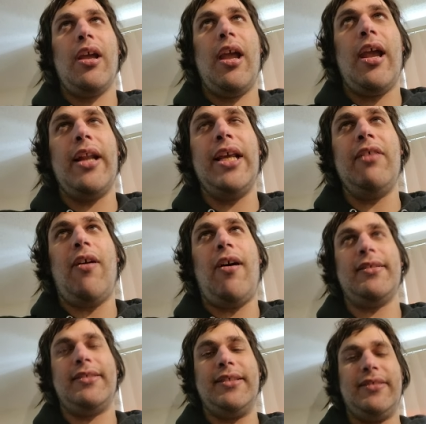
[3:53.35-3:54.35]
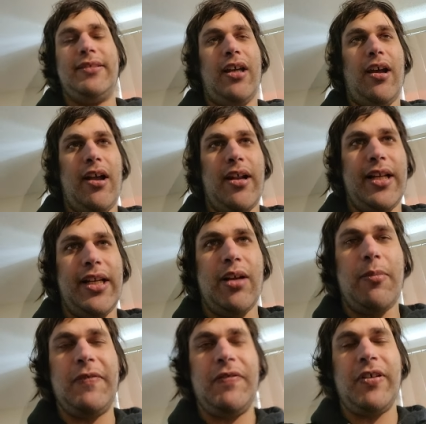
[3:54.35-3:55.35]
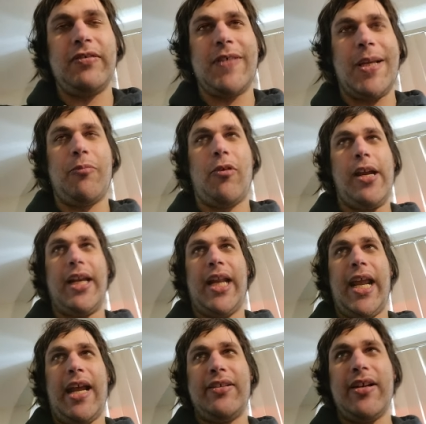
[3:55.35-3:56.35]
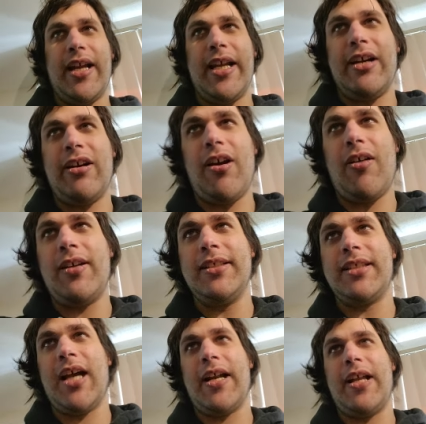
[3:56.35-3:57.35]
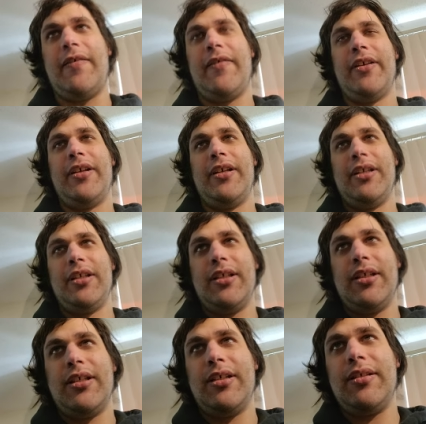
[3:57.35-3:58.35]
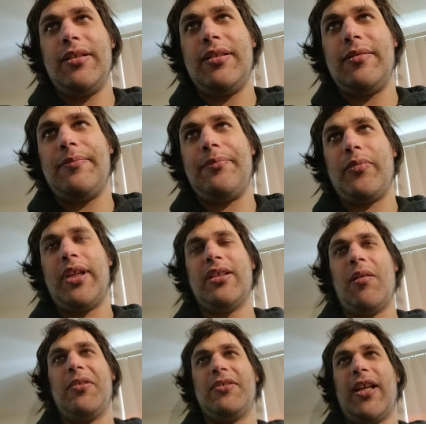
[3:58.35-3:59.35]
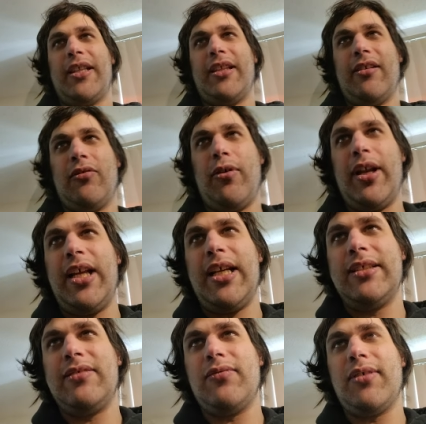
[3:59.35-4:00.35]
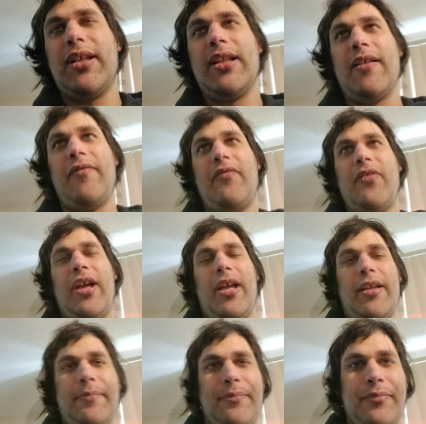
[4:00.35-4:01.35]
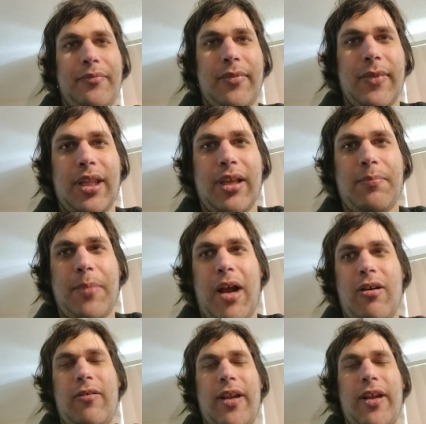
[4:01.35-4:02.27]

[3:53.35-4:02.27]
And he lost his son, and he almost feels like more like an anti-hero. He's kind of he's almost like the Clint Eastwood of uh, Power